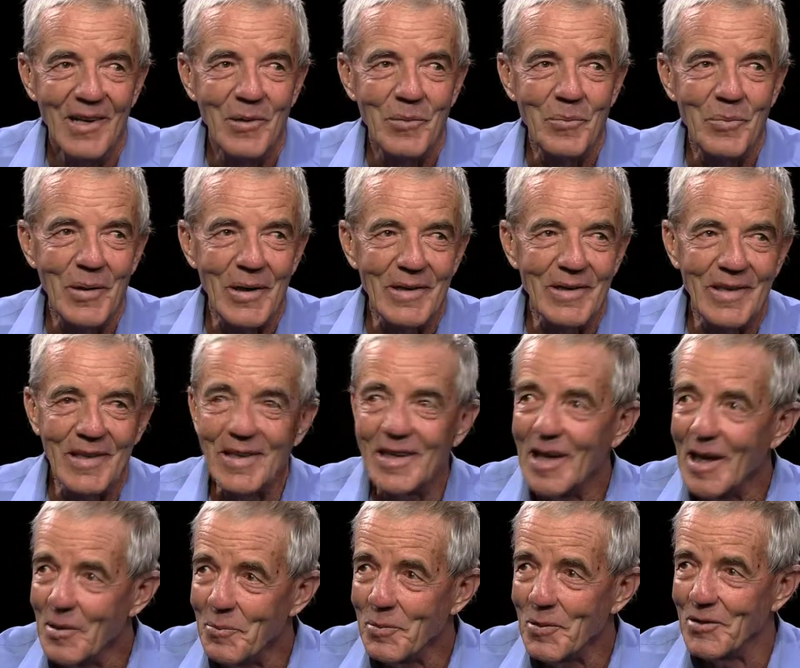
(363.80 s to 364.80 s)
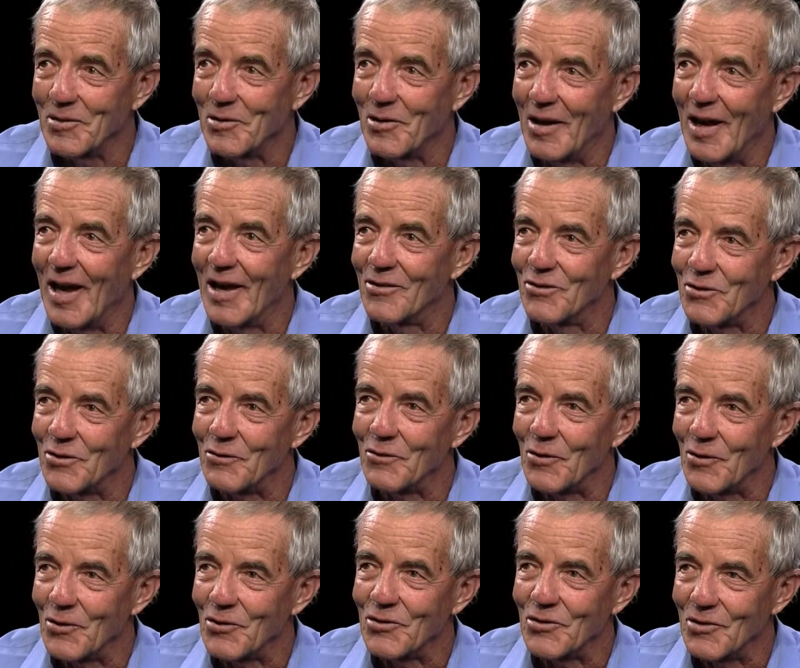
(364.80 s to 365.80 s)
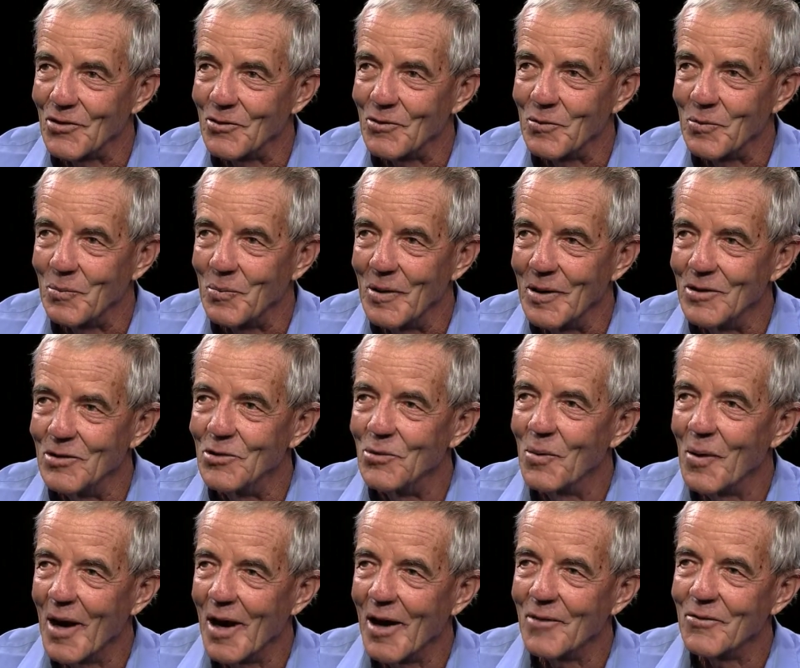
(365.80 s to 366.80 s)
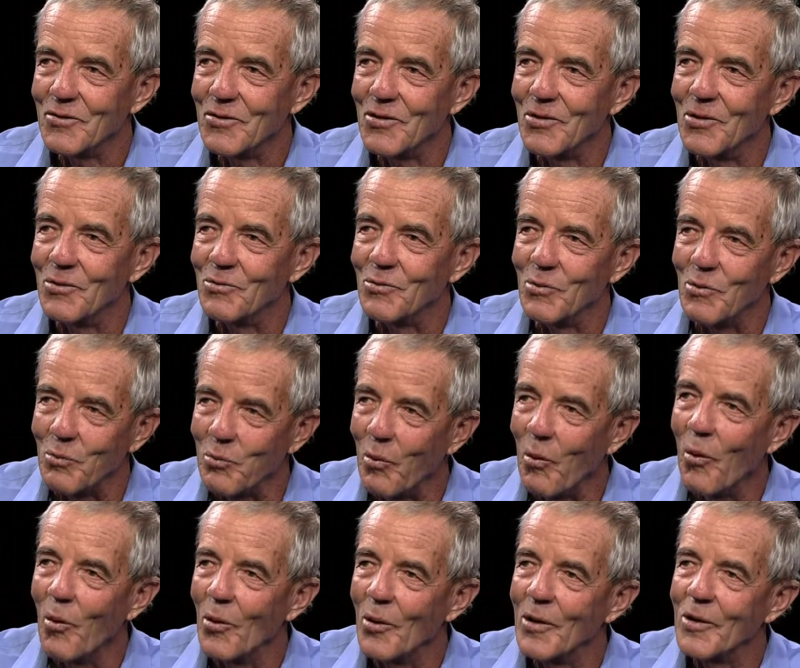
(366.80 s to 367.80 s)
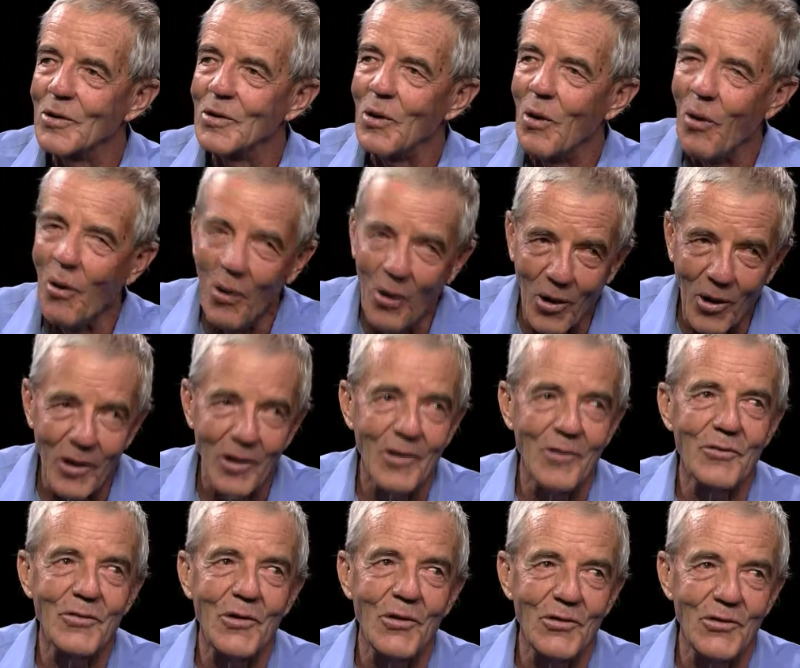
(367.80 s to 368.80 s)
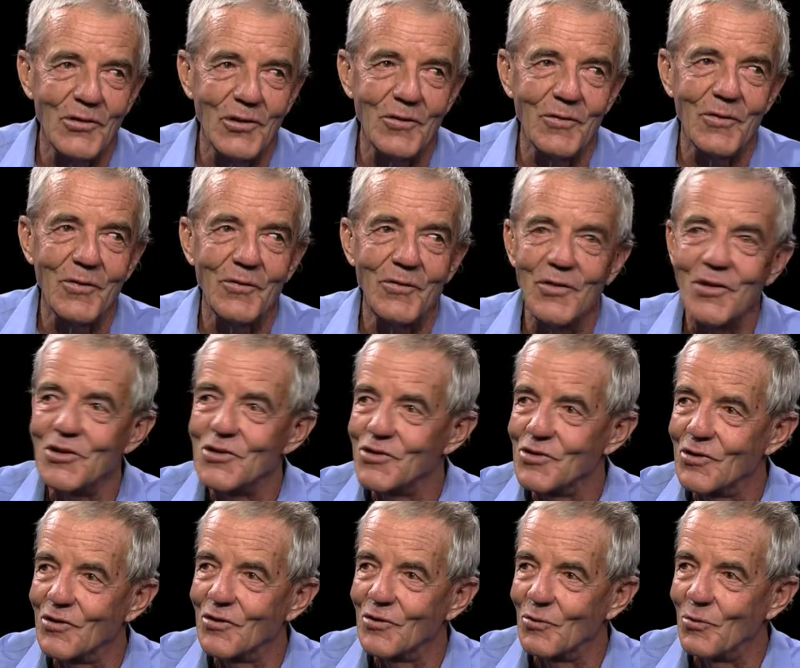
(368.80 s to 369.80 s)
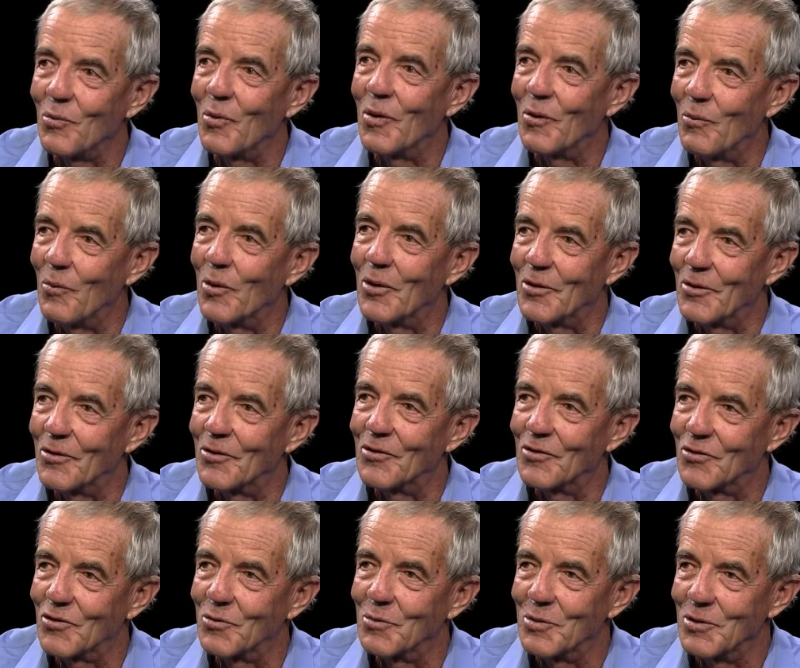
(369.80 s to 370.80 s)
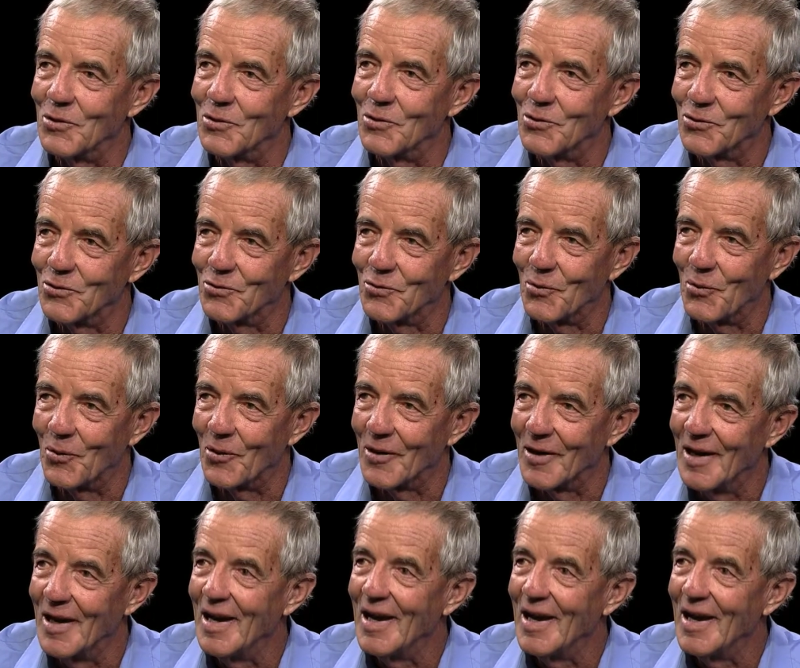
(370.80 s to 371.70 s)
but to keep it to, as diverse as it's been, you have to reward all of those different visions of what water is to be used for.